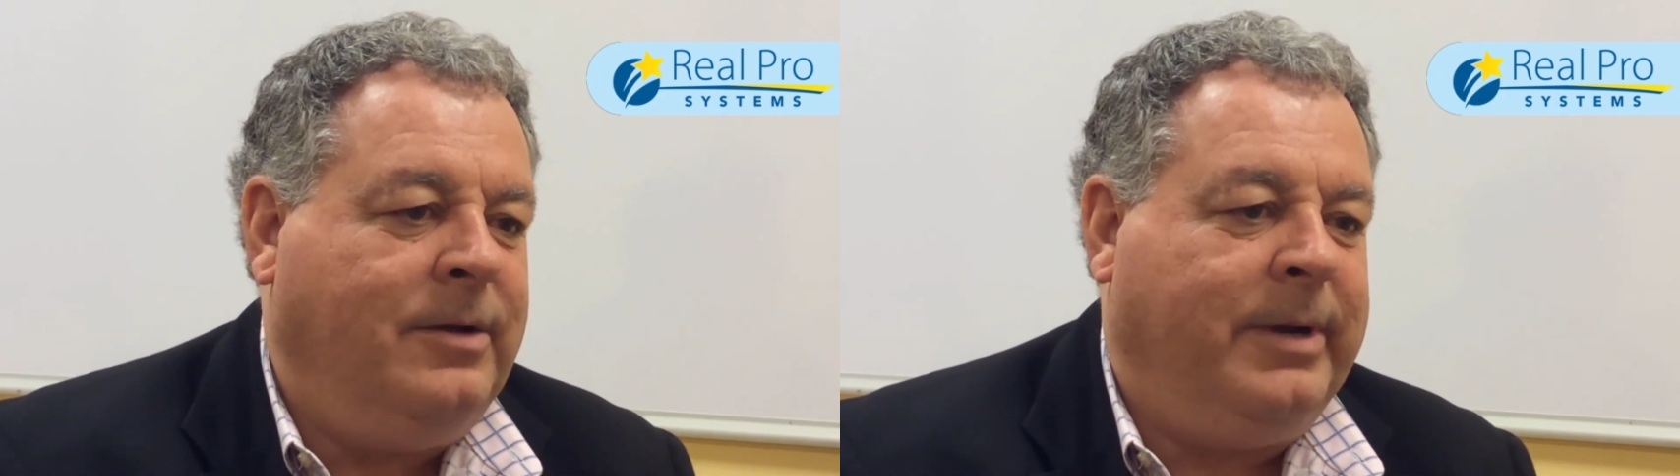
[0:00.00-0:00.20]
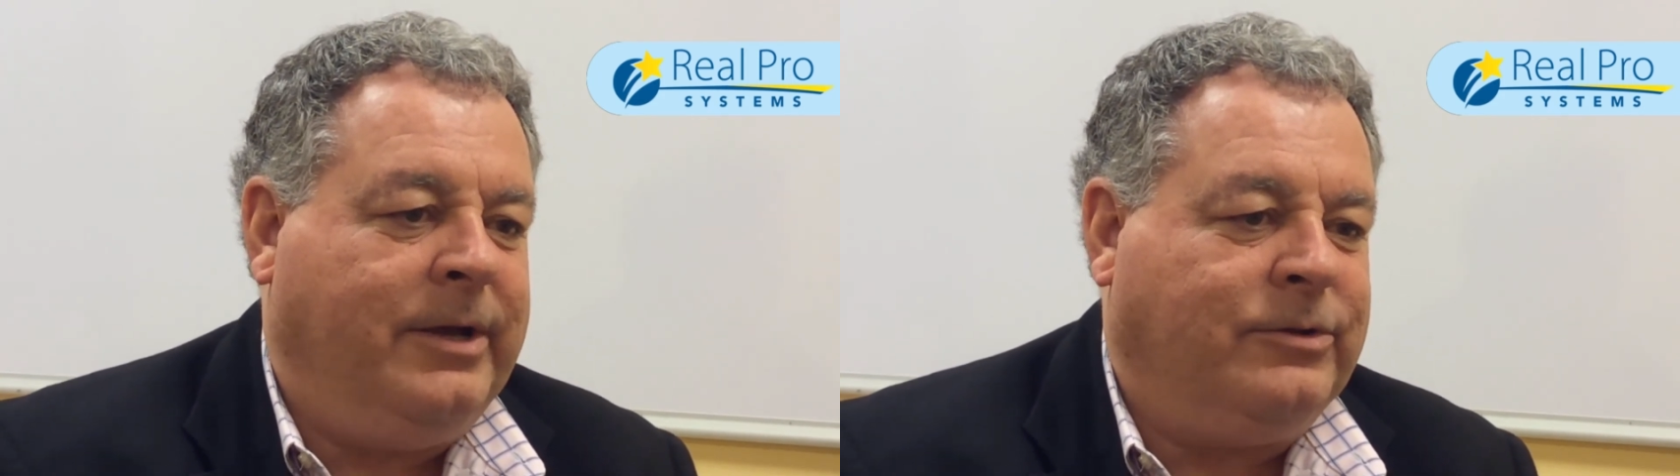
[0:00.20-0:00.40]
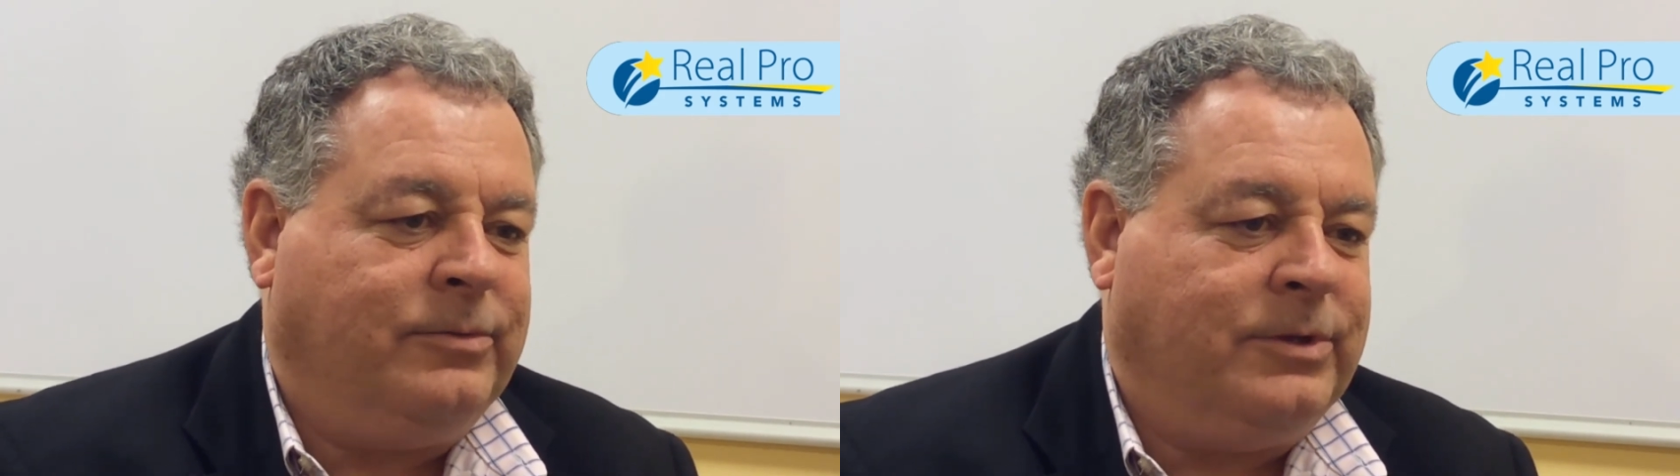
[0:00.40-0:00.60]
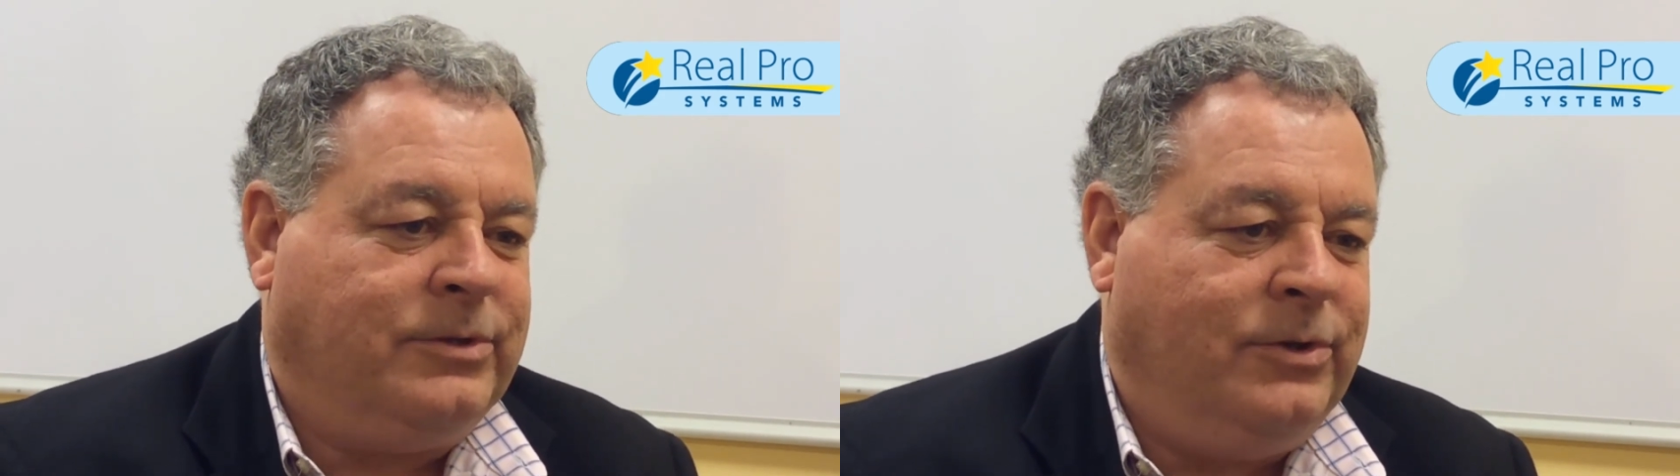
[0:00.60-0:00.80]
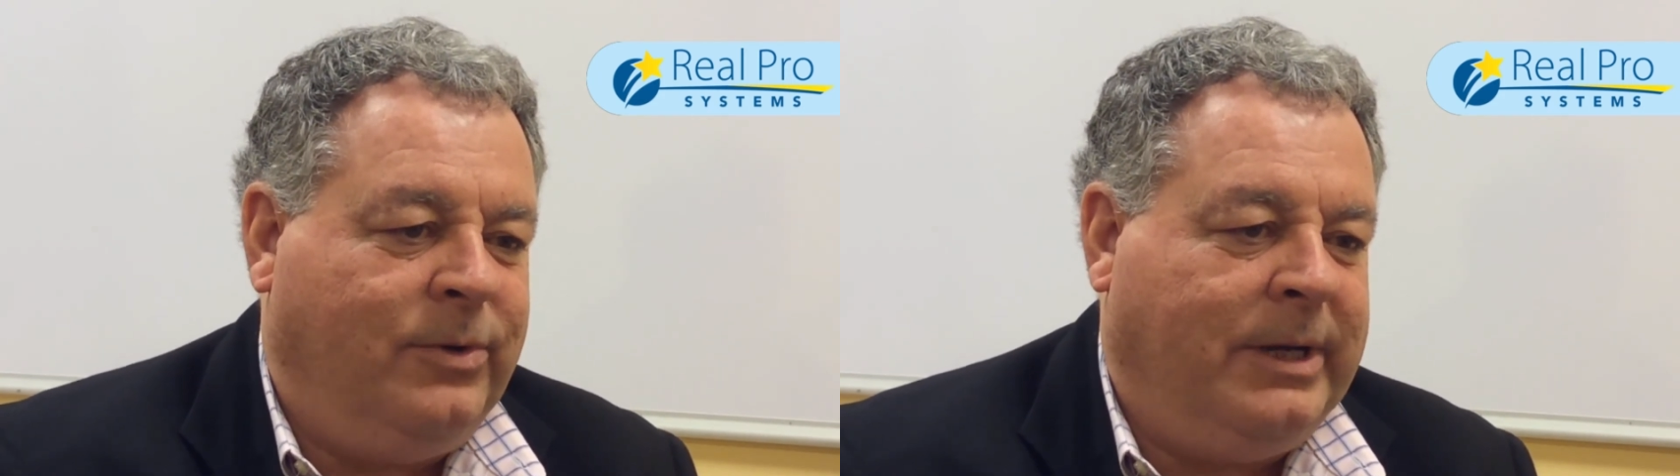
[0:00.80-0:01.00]
nobody else was
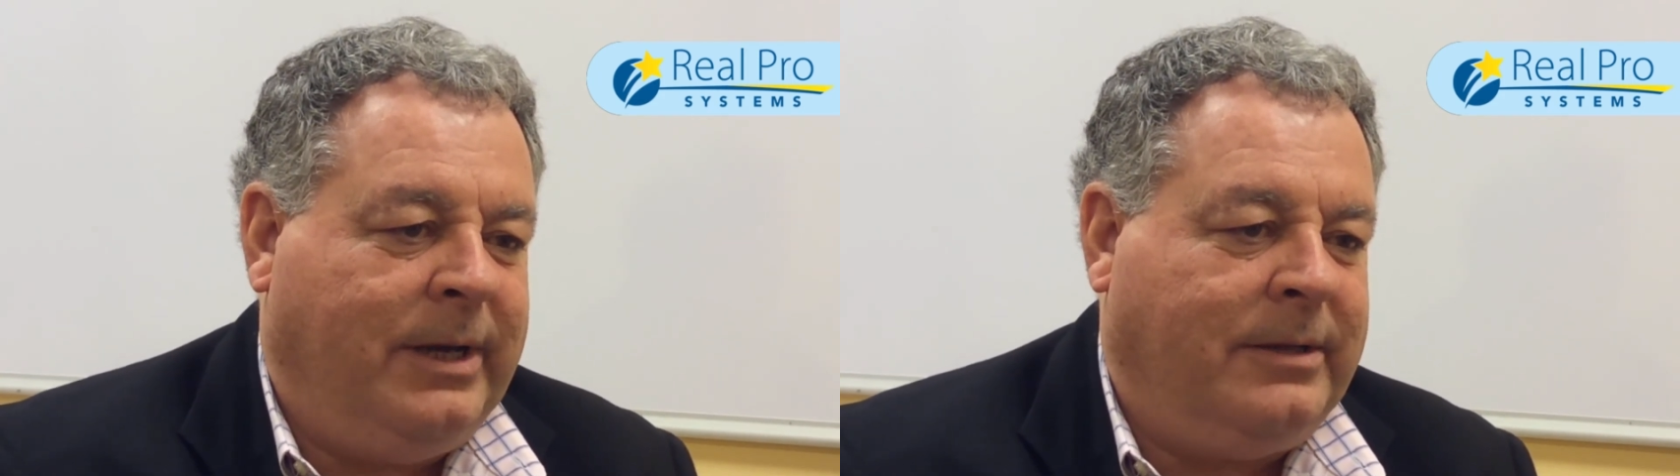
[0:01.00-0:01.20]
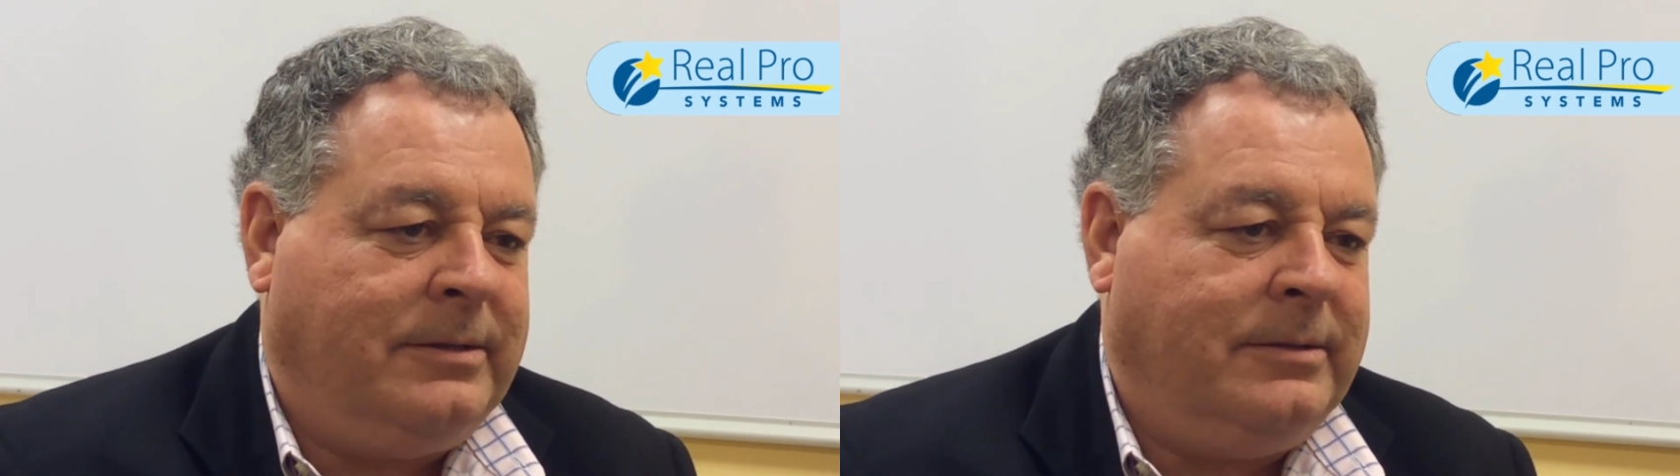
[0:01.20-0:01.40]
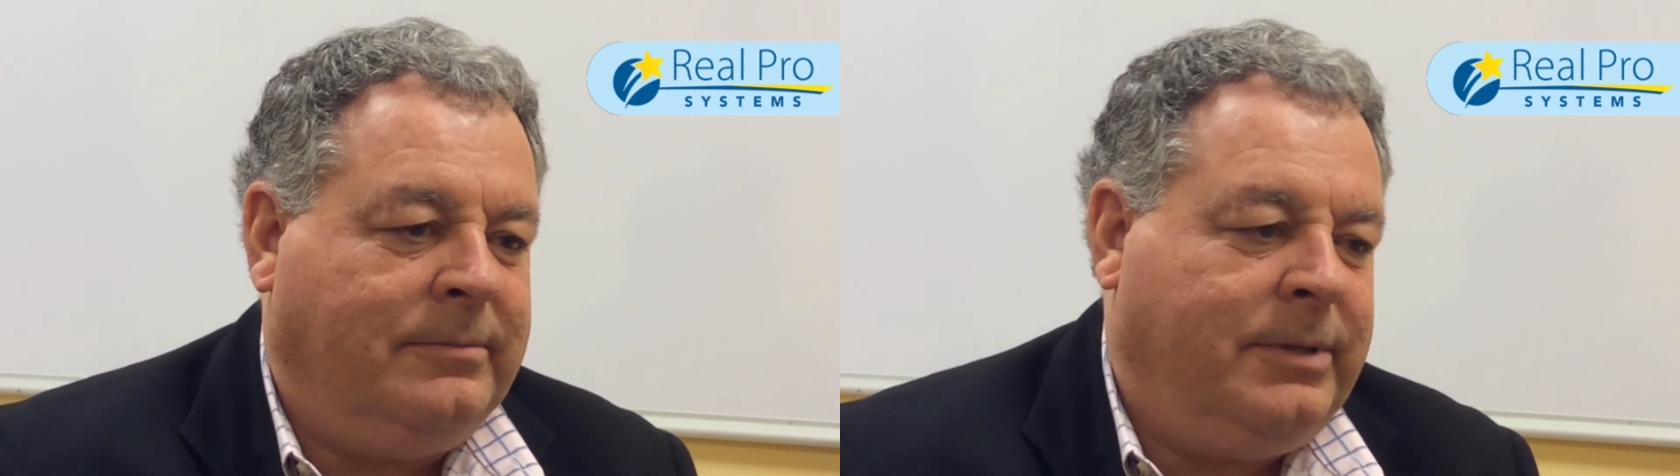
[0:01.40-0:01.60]
doing it.